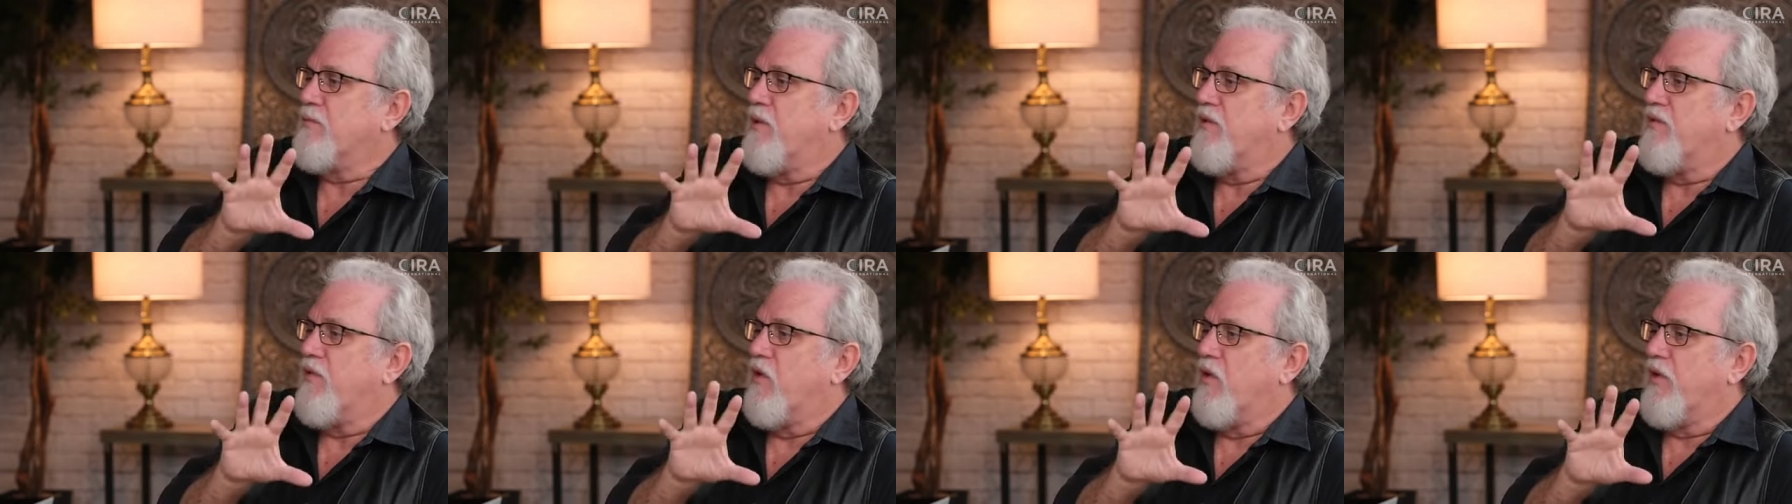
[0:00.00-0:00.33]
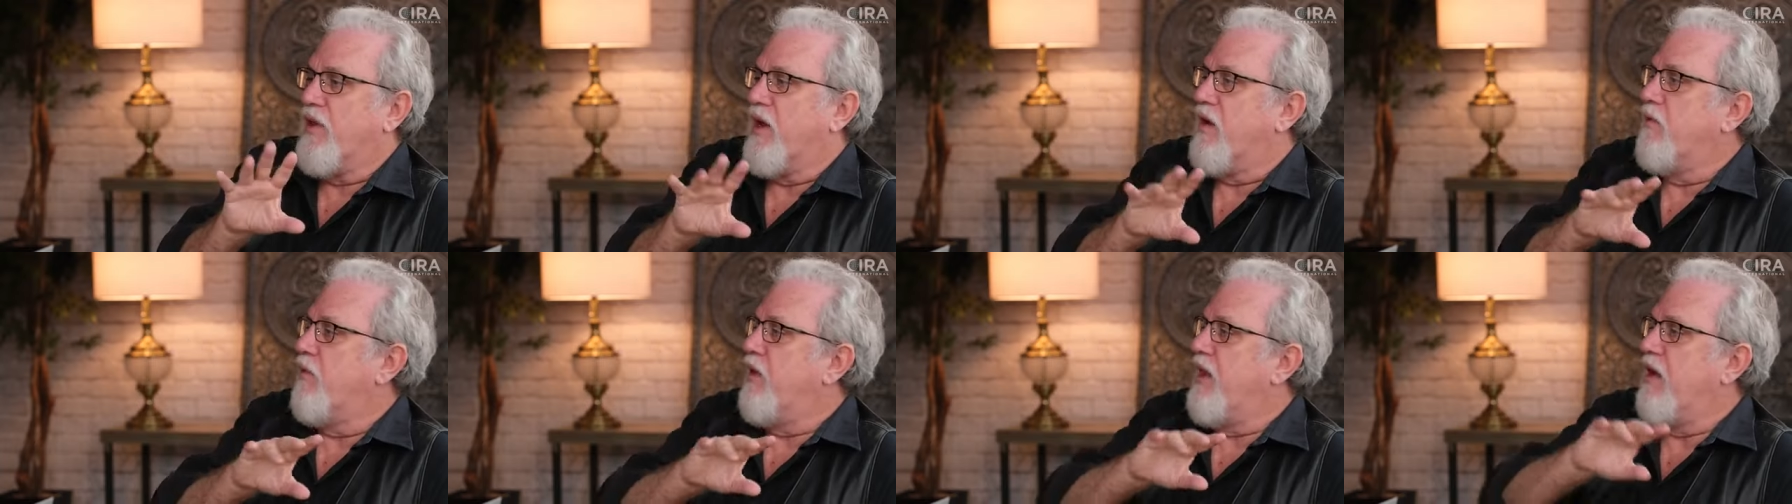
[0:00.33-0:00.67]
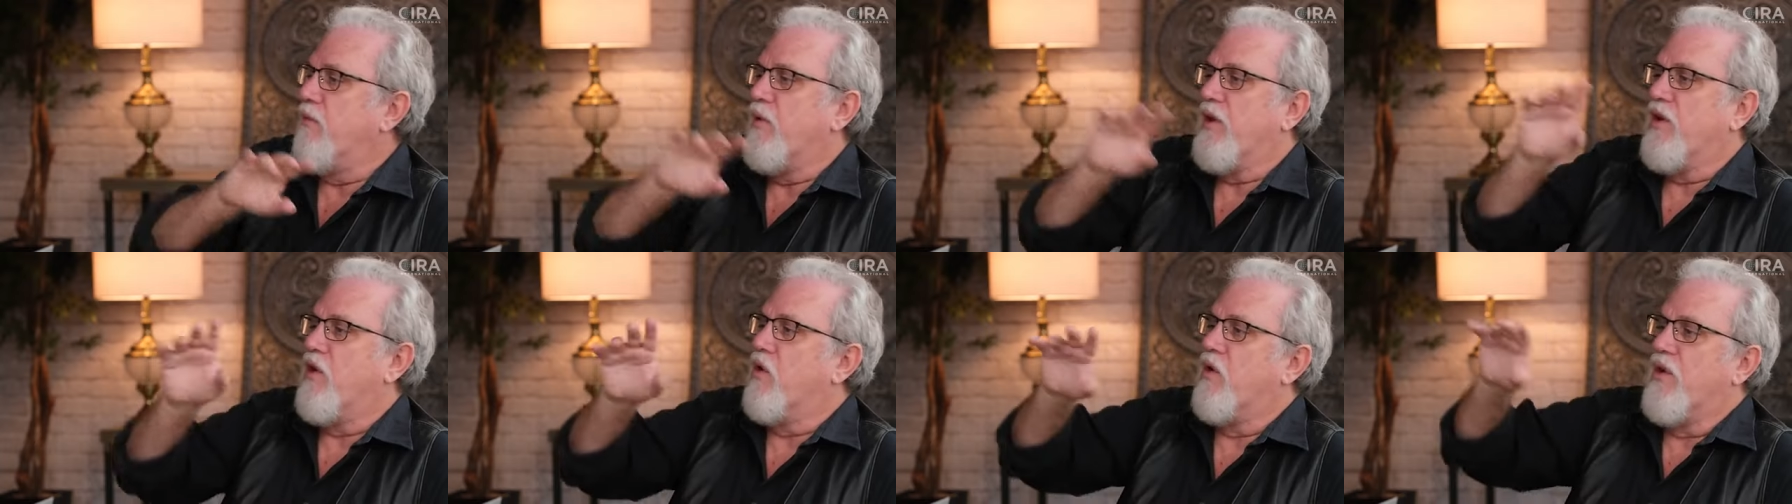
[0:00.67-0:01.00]
before they
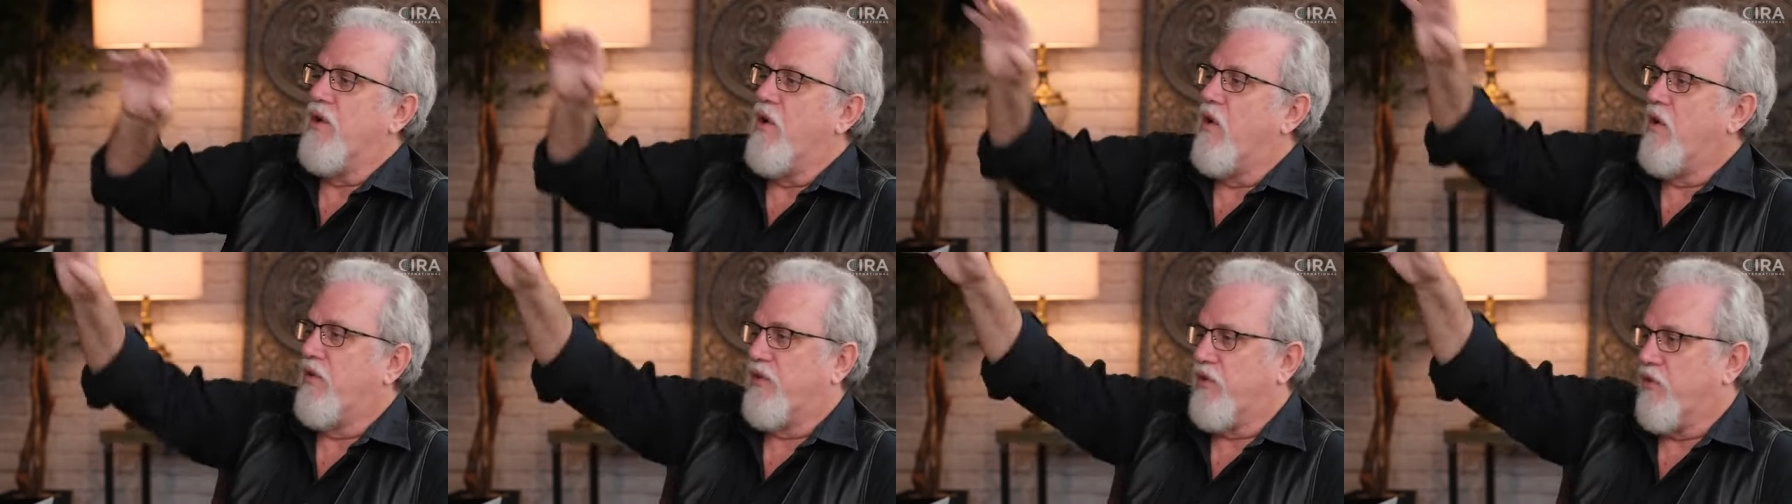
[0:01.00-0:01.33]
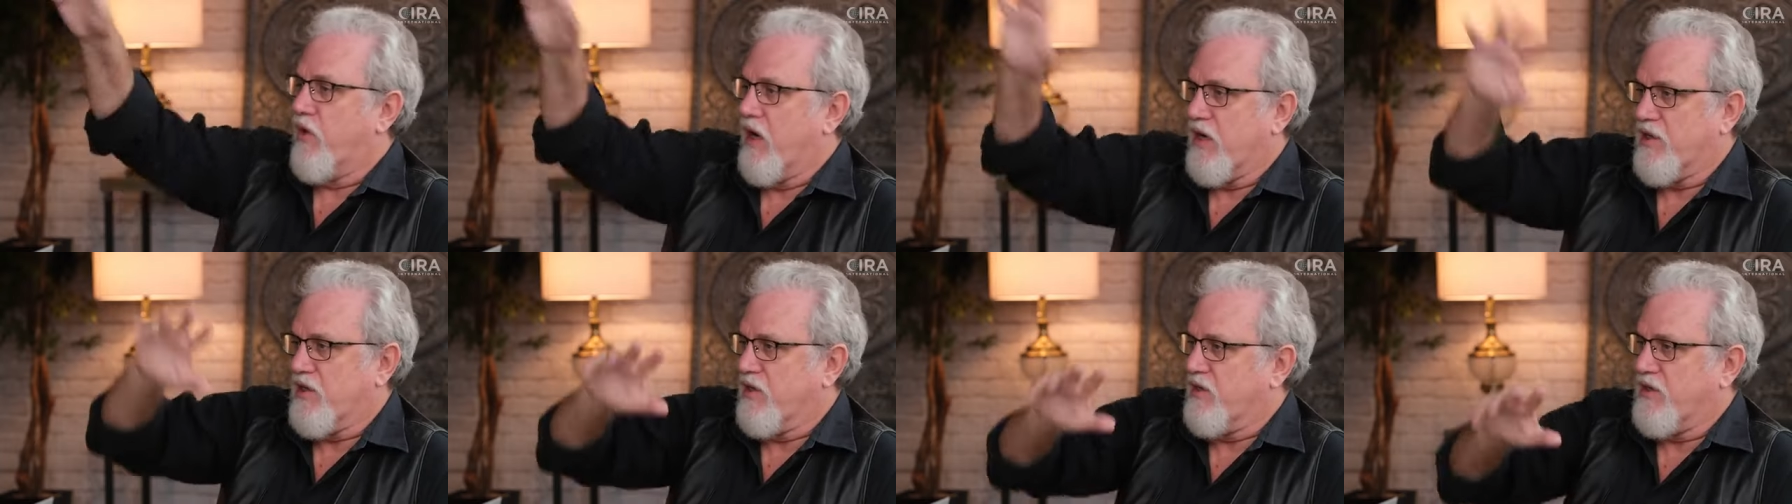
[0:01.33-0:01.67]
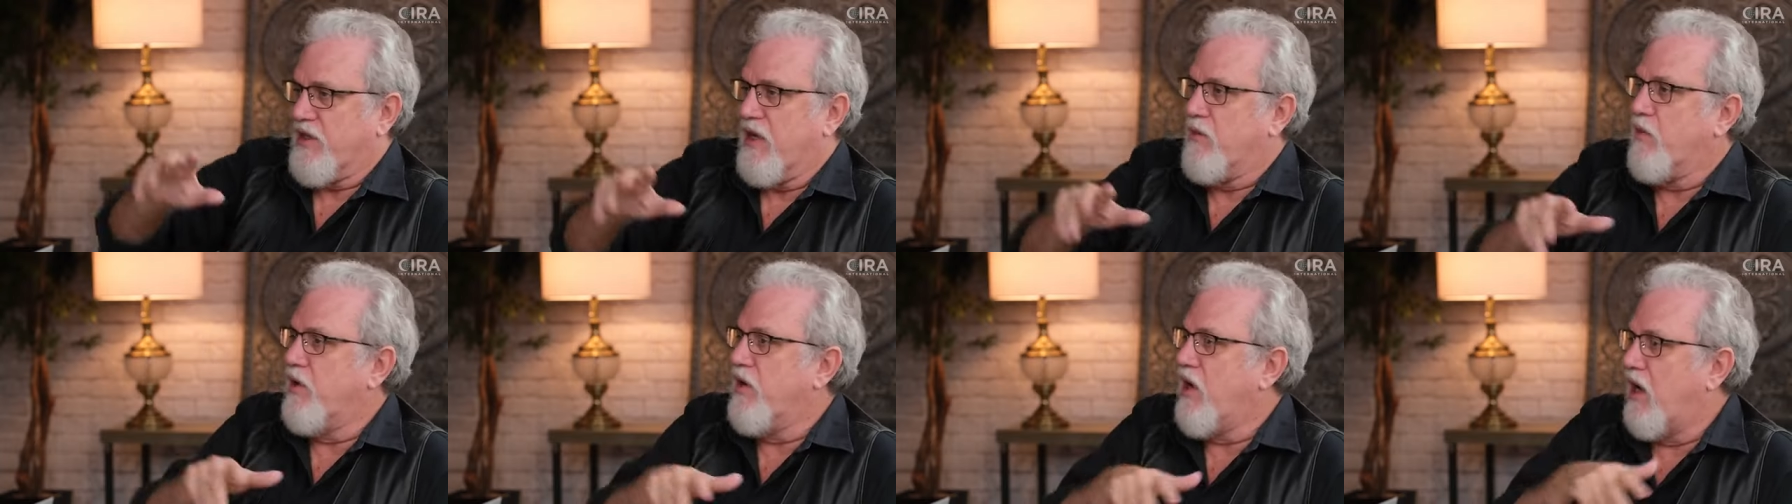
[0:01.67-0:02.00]
would go in all directions.
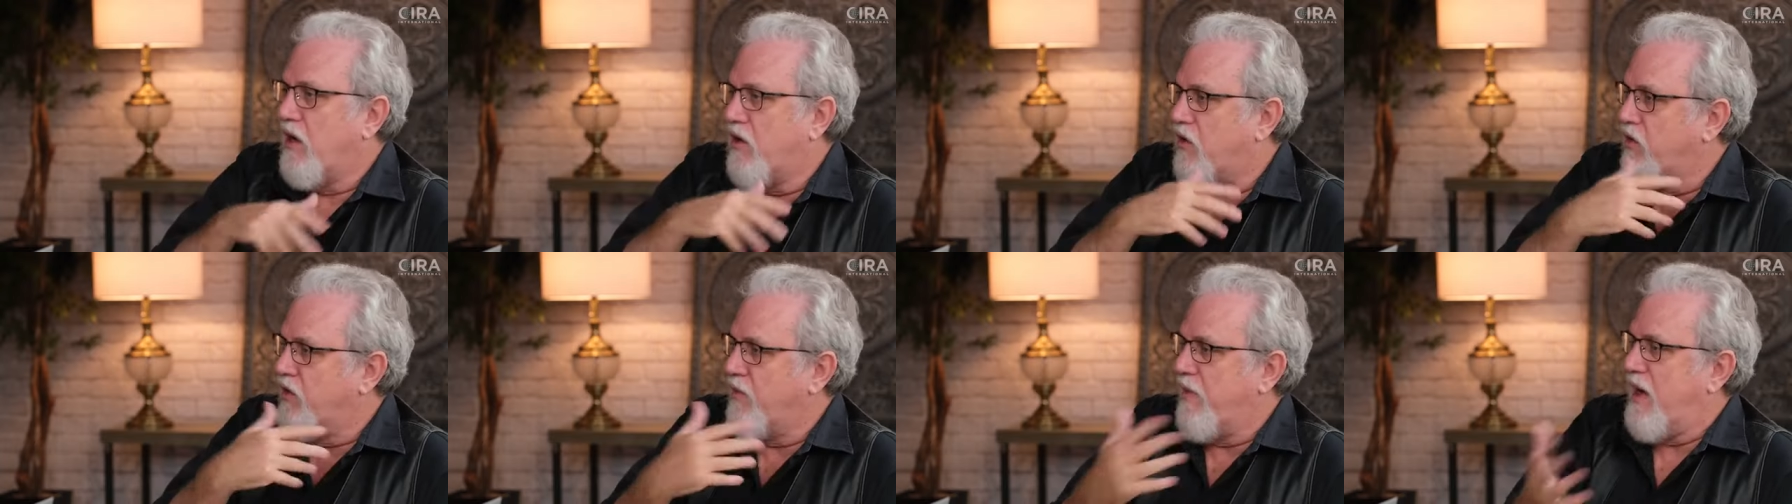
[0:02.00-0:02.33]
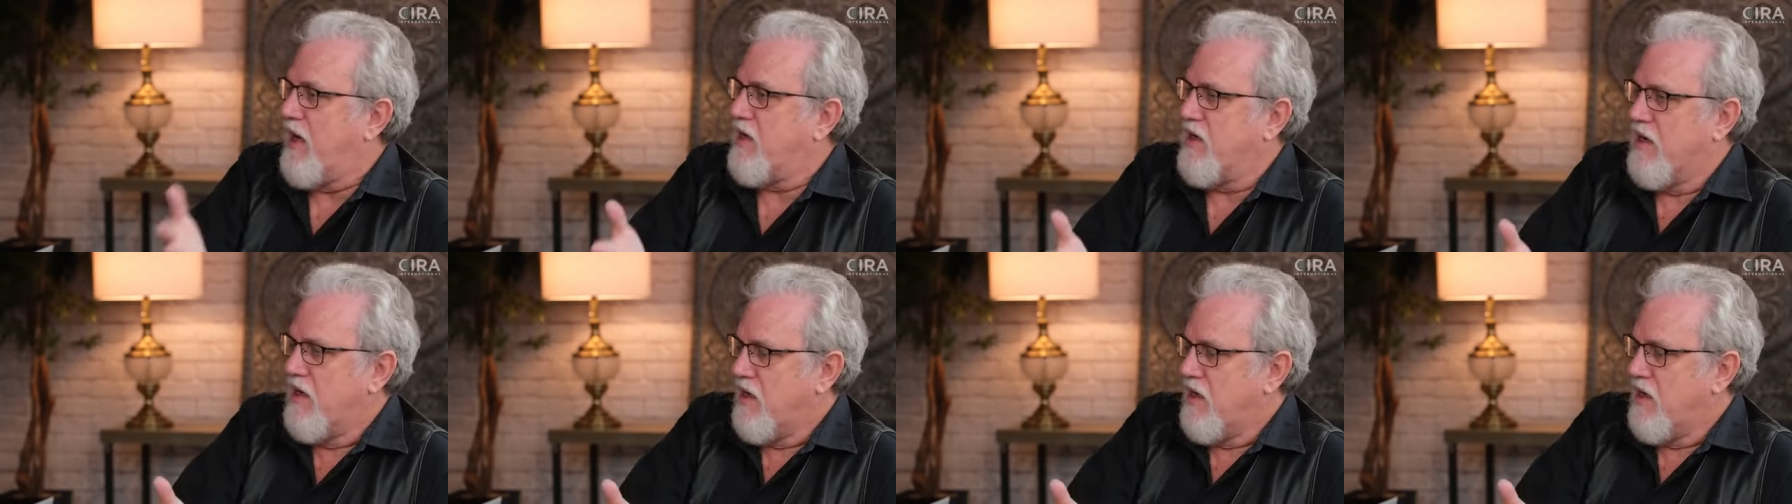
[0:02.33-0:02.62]
They would not go back,